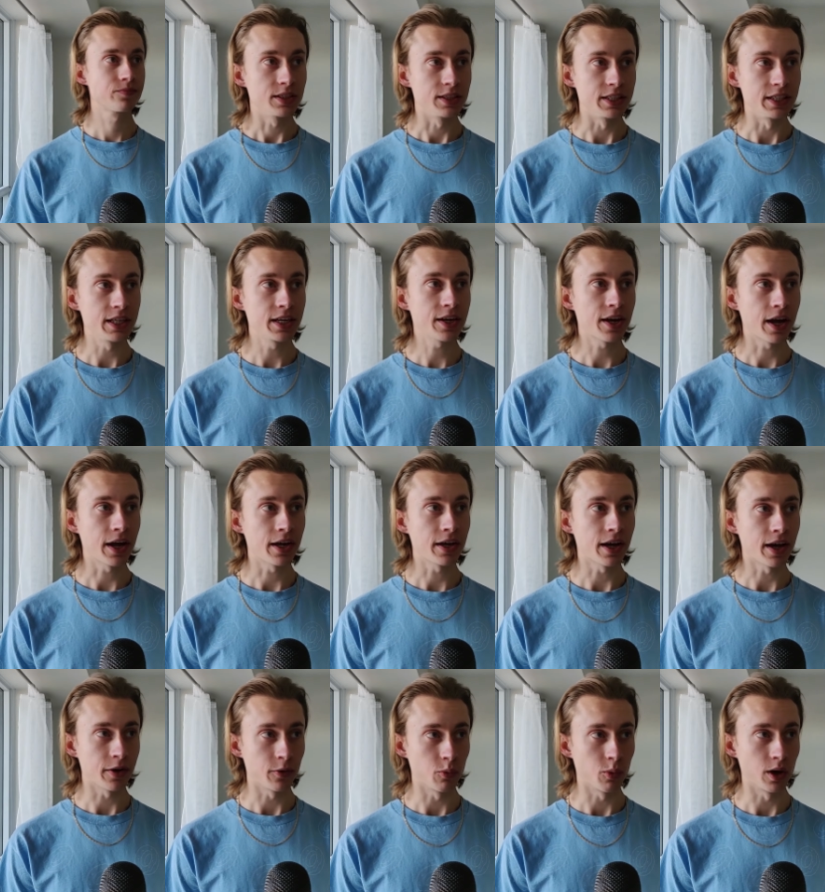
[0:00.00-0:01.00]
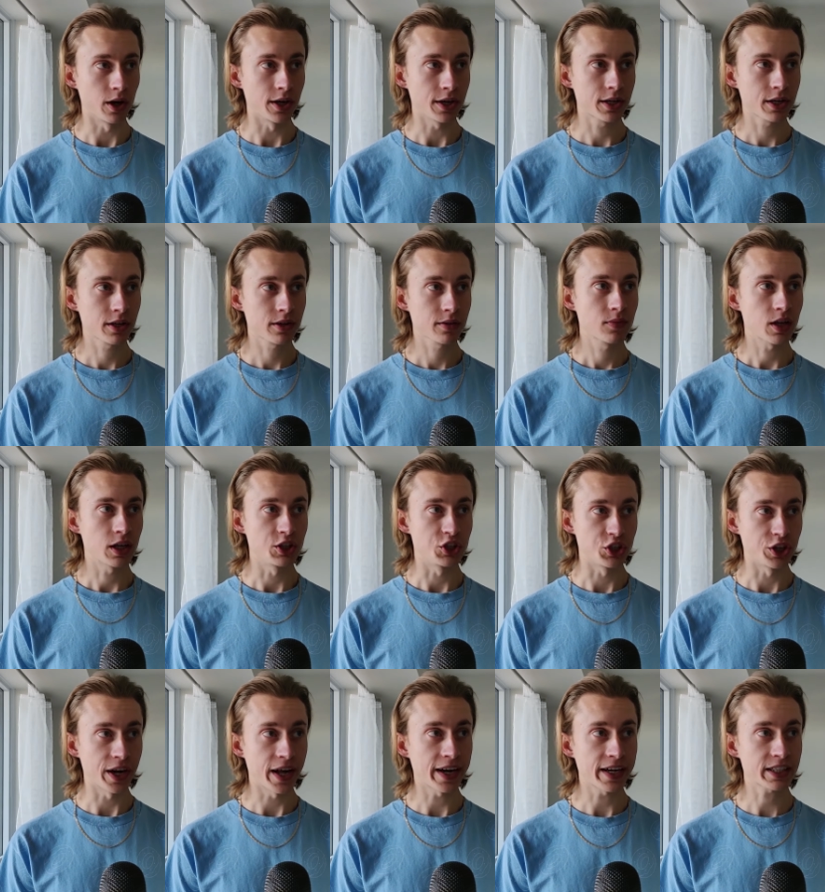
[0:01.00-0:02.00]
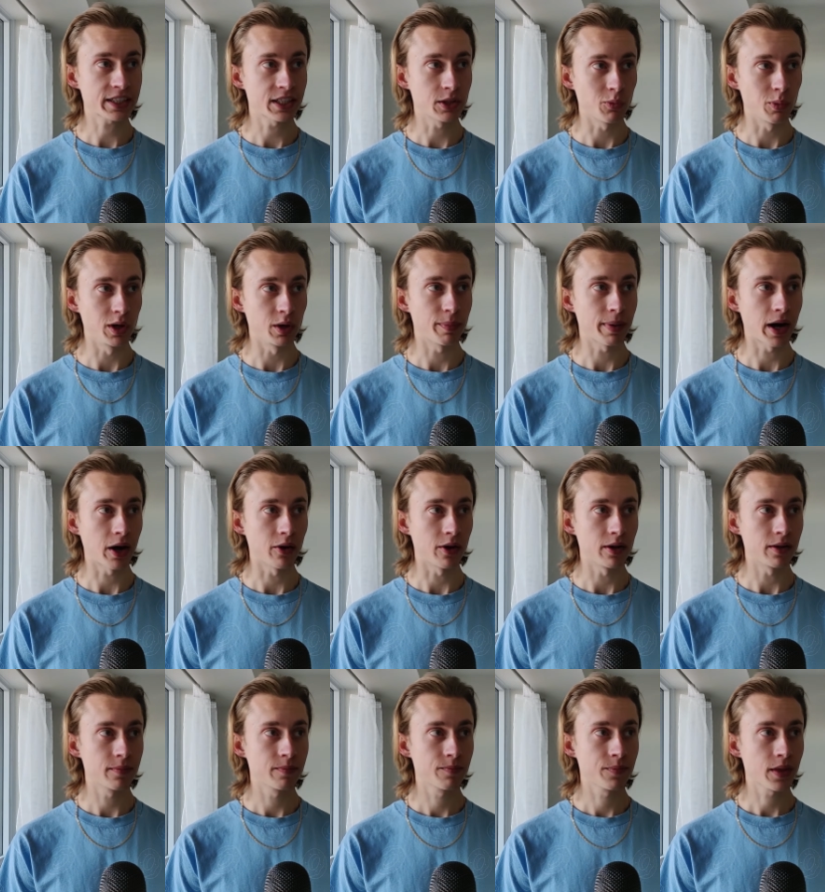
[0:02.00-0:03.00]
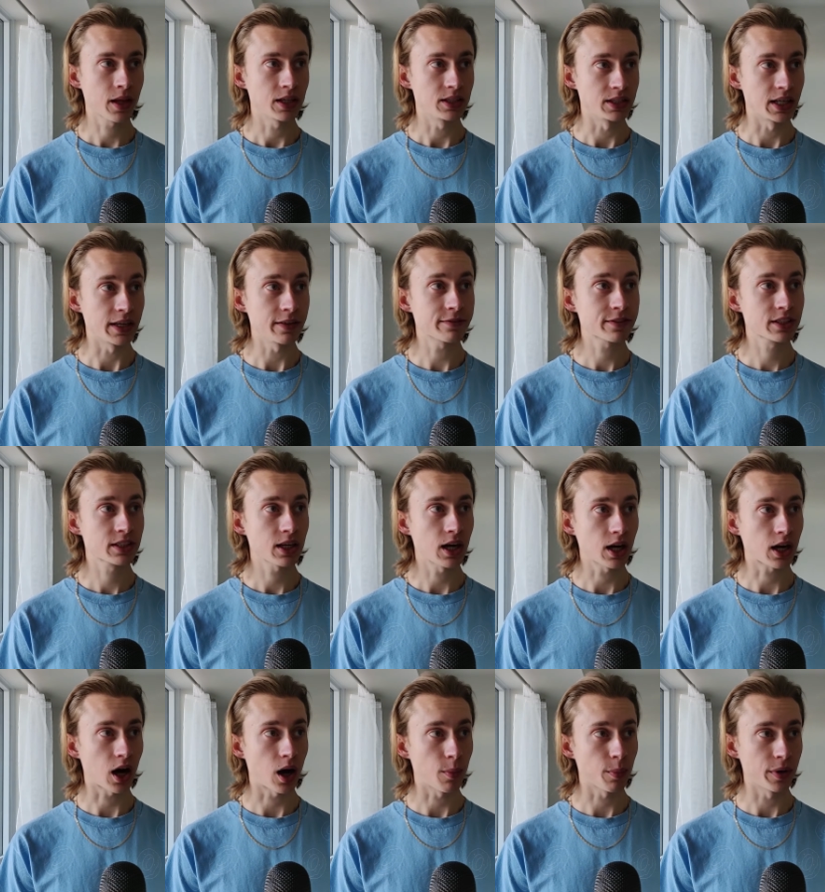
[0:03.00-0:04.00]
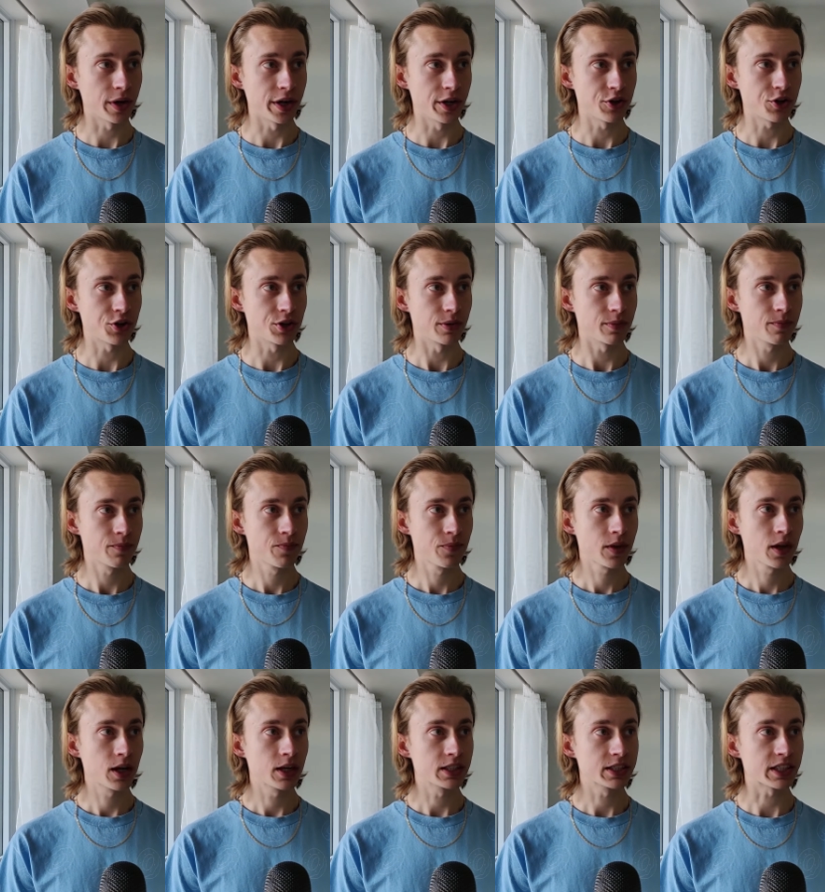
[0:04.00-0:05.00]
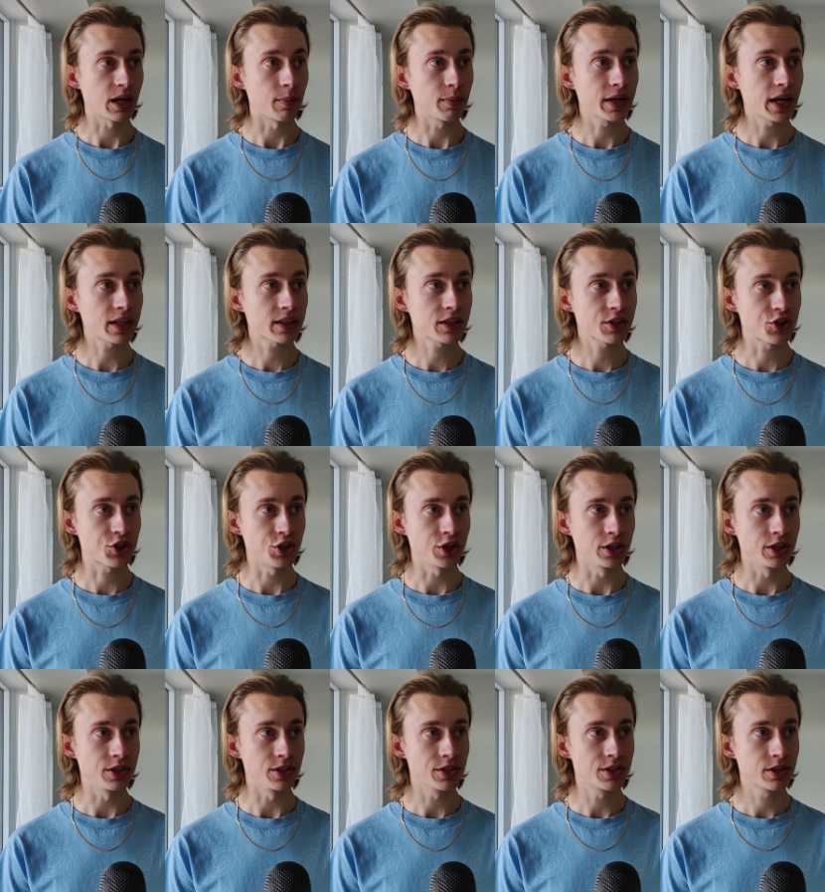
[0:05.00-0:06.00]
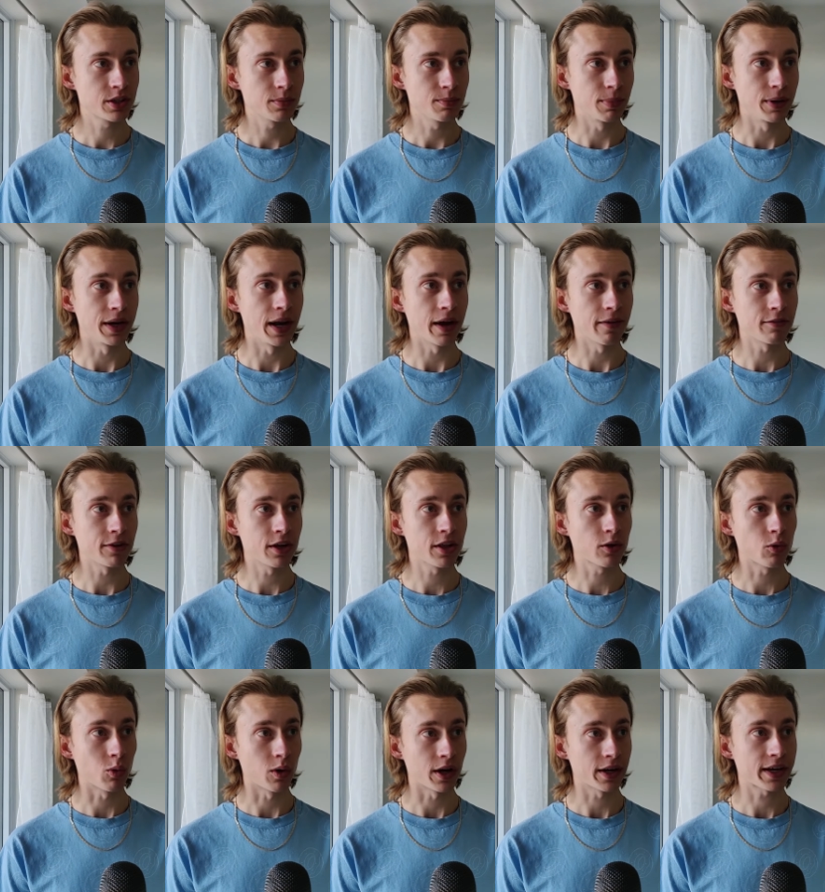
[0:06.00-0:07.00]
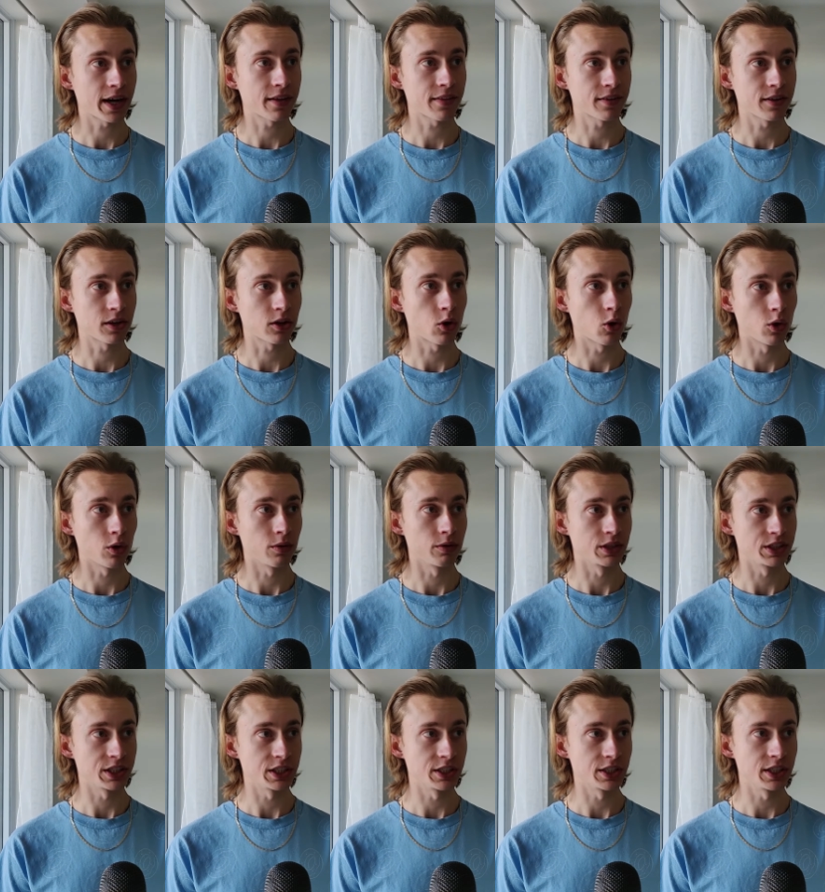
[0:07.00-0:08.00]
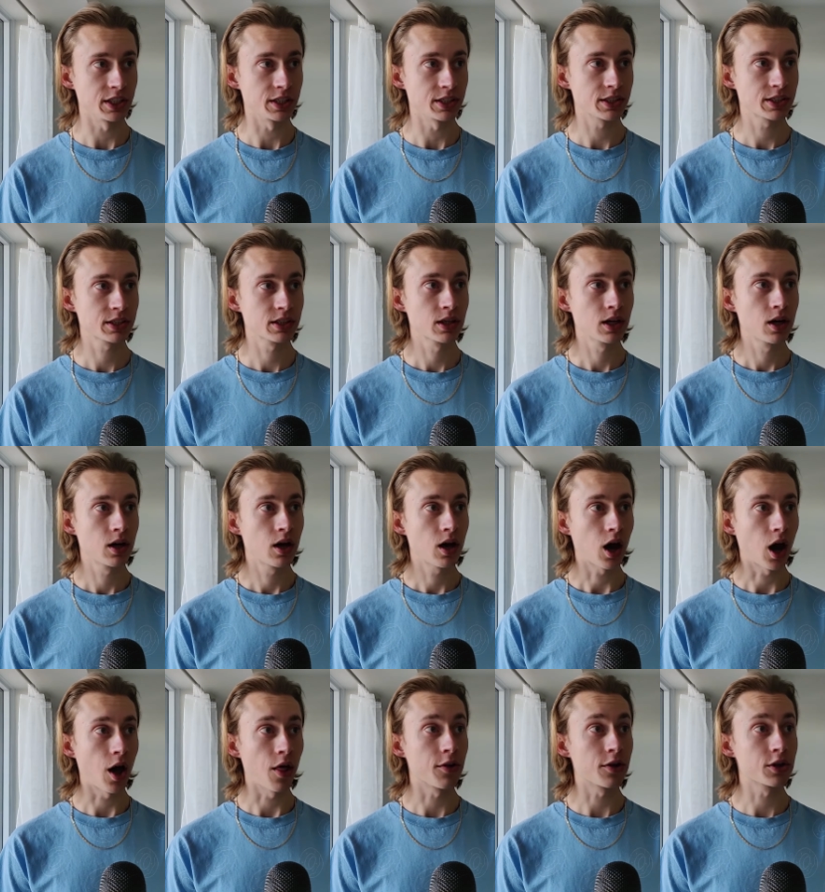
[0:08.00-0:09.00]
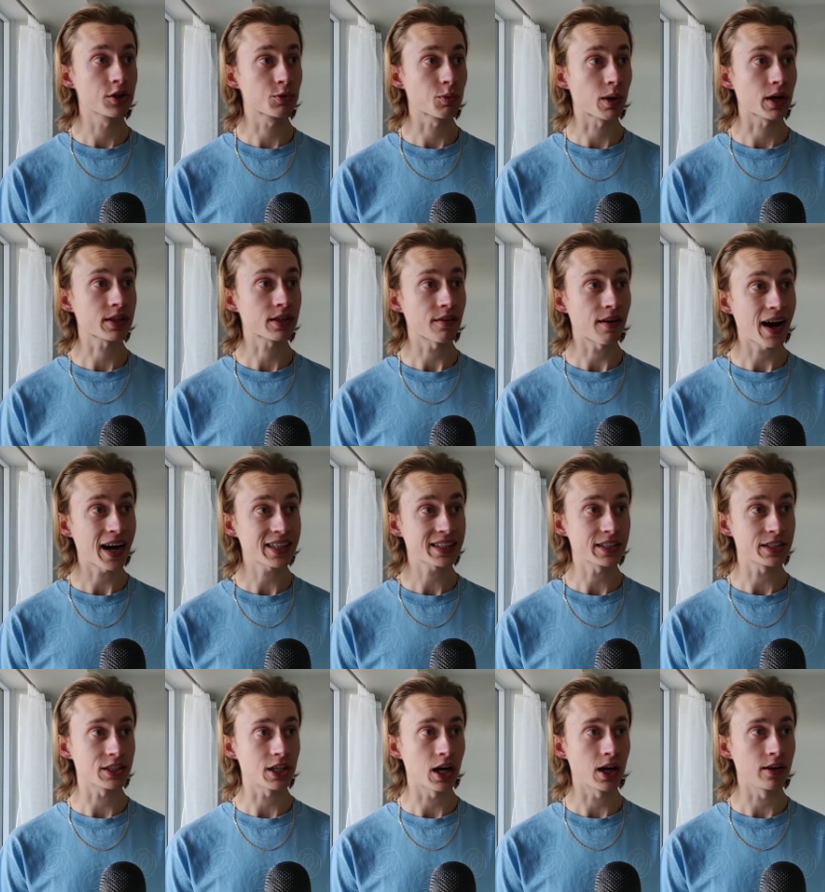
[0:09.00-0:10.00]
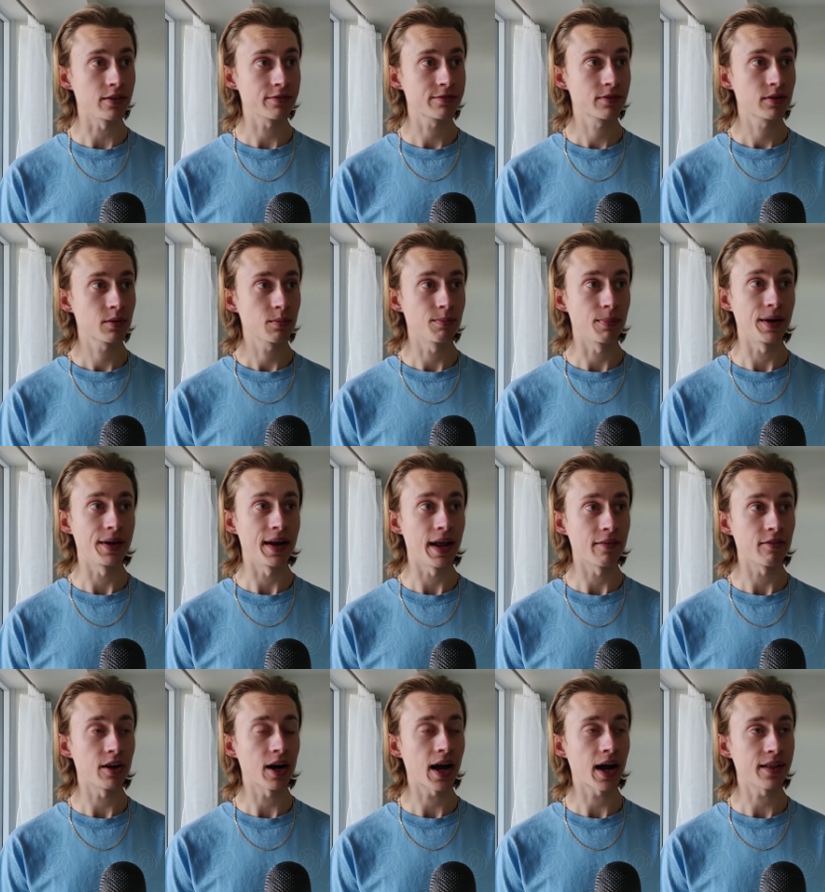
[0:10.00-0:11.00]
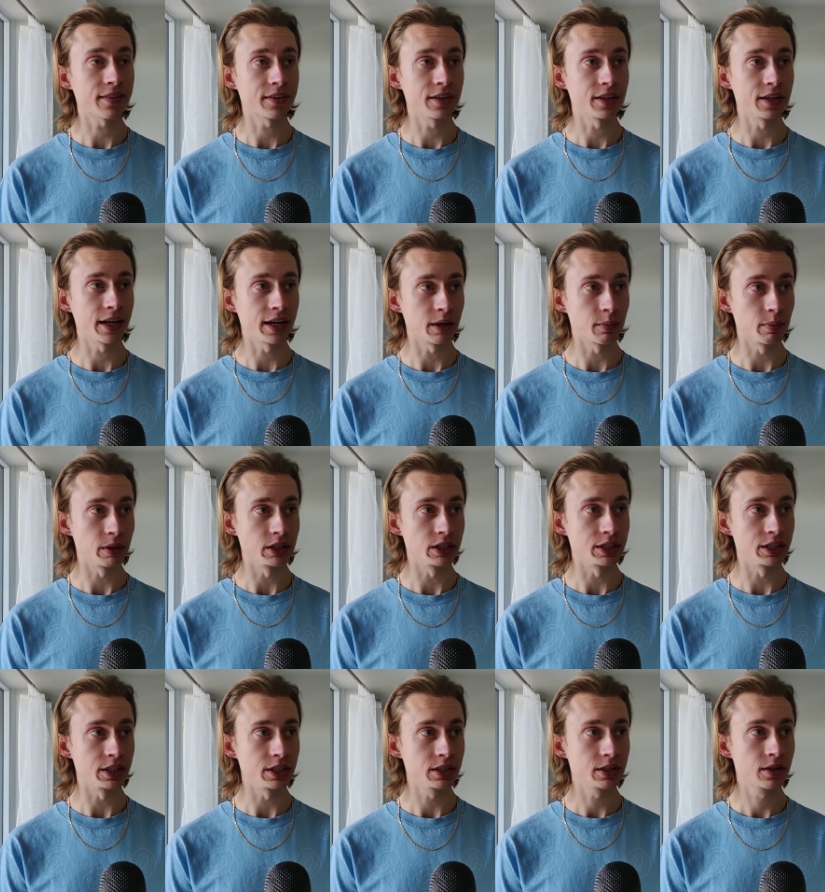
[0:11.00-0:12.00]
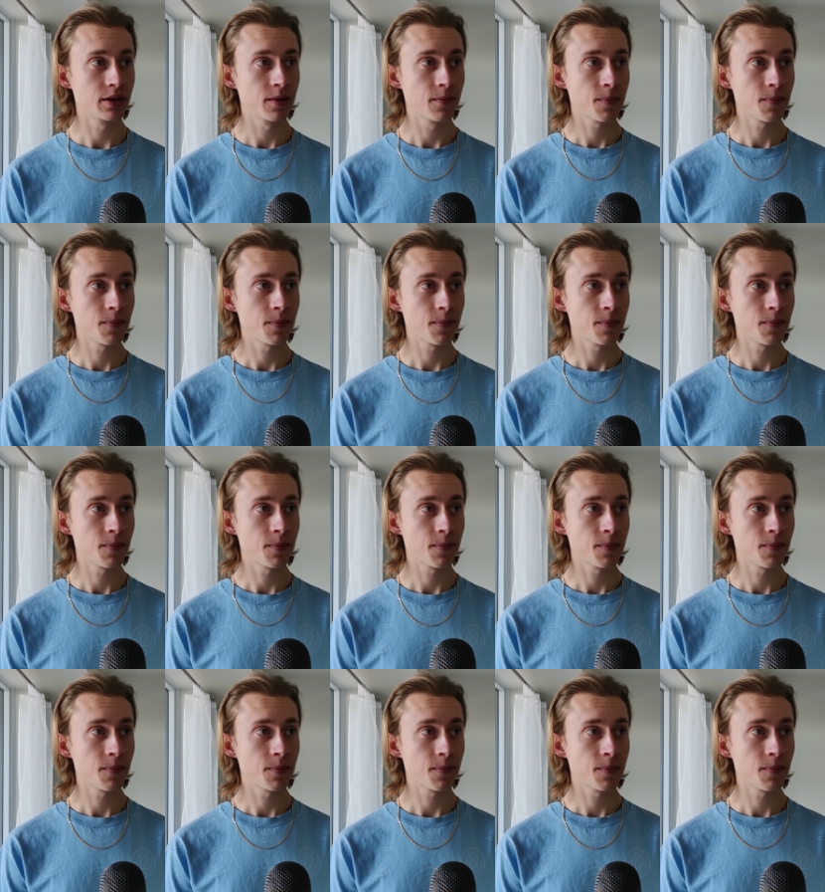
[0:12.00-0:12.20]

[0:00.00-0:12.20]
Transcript: DNA and work, genetics and willpower, life's a combination. Some get the genes, but never the work ethic or resilience. Others work their asses off, but never had the innate ability.